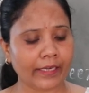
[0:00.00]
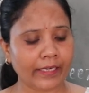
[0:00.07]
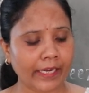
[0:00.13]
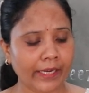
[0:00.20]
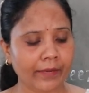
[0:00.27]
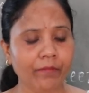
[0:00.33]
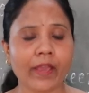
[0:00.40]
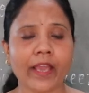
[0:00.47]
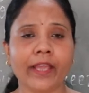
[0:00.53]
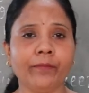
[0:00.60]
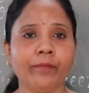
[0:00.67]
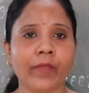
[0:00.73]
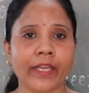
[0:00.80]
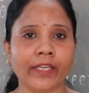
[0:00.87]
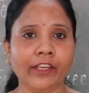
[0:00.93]
game and
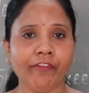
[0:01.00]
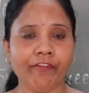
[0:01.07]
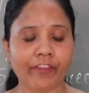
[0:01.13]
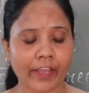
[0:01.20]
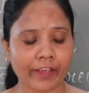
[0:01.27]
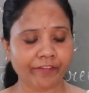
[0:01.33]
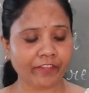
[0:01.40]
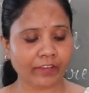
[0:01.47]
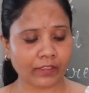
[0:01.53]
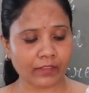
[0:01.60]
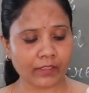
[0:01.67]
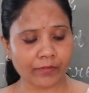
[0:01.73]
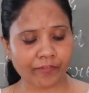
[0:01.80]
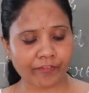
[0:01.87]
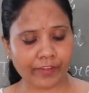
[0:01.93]
many
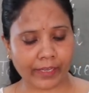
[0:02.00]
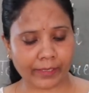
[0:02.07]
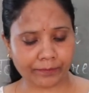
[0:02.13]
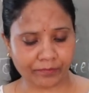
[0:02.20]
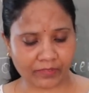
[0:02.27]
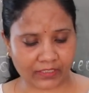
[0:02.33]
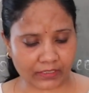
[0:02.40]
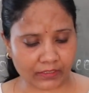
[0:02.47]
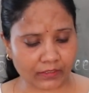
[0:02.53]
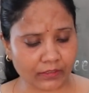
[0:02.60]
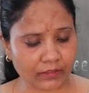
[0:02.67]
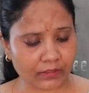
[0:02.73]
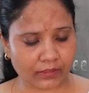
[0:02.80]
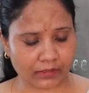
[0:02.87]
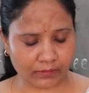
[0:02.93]
webs
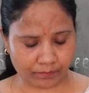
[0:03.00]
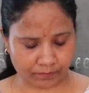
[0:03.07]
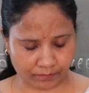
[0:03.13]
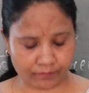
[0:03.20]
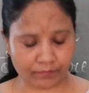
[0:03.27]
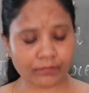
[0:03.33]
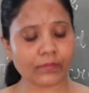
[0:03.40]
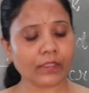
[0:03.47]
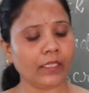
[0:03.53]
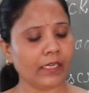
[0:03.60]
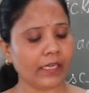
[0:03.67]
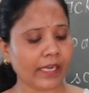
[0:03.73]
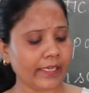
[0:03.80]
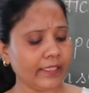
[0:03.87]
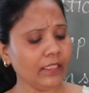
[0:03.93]

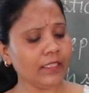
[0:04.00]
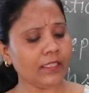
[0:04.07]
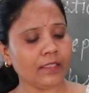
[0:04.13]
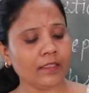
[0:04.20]
like